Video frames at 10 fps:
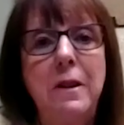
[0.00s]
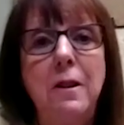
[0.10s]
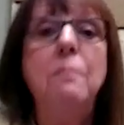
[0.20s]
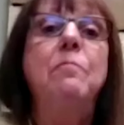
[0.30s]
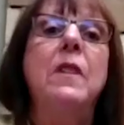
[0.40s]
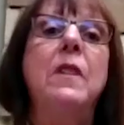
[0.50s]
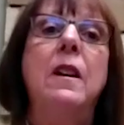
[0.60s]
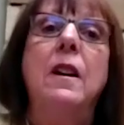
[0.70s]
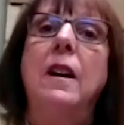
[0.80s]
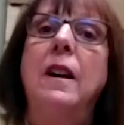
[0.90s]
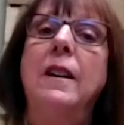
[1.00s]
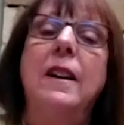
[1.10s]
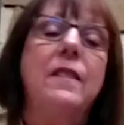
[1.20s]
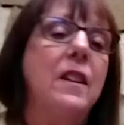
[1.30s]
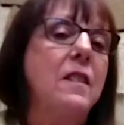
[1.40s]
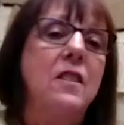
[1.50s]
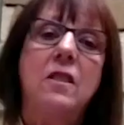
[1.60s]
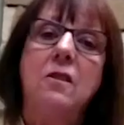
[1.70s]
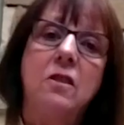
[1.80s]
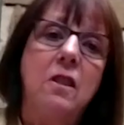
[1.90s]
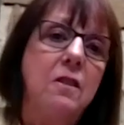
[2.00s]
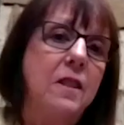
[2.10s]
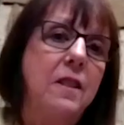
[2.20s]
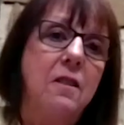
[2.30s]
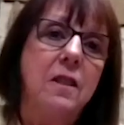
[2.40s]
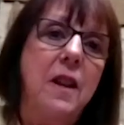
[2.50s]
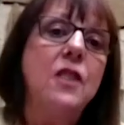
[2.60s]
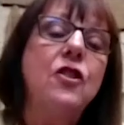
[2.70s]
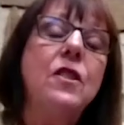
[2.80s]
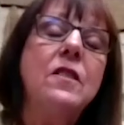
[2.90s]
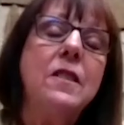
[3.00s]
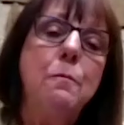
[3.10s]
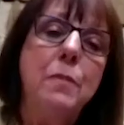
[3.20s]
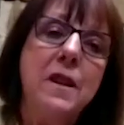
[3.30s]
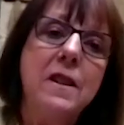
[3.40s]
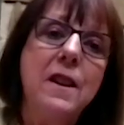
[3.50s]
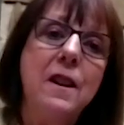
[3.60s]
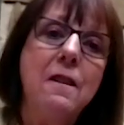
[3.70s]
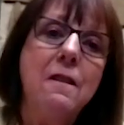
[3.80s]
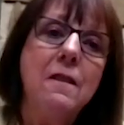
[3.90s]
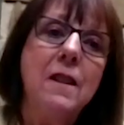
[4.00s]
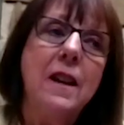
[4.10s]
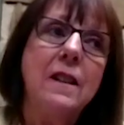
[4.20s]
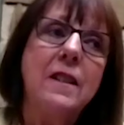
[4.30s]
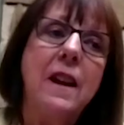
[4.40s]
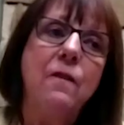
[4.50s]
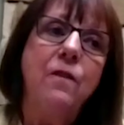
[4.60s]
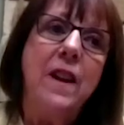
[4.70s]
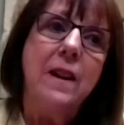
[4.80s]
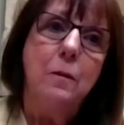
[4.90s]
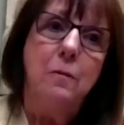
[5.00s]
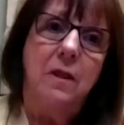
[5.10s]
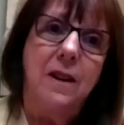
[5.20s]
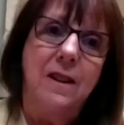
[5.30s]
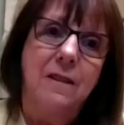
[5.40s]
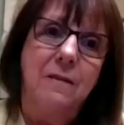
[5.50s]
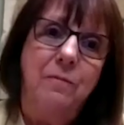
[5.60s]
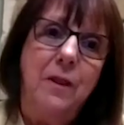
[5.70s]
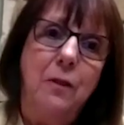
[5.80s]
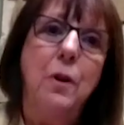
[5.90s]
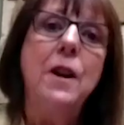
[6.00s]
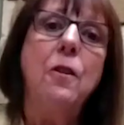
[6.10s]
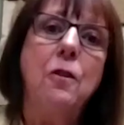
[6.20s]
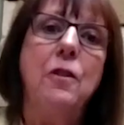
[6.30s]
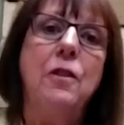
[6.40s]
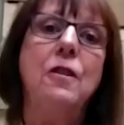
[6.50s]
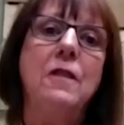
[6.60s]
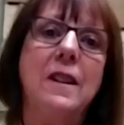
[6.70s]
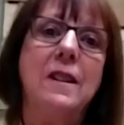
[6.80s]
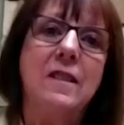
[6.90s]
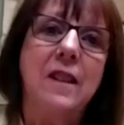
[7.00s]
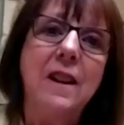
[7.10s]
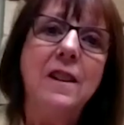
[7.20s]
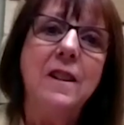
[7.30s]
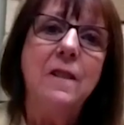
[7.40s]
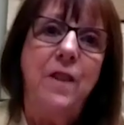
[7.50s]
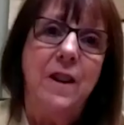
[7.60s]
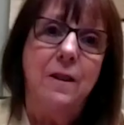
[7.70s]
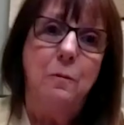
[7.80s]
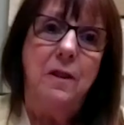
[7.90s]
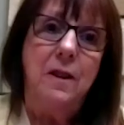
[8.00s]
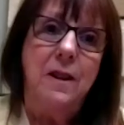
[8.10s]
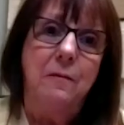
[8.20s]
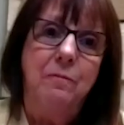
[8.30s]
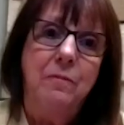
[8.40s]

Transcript: bill. The list goes on and on. And just to be there as a family. We are their extended family.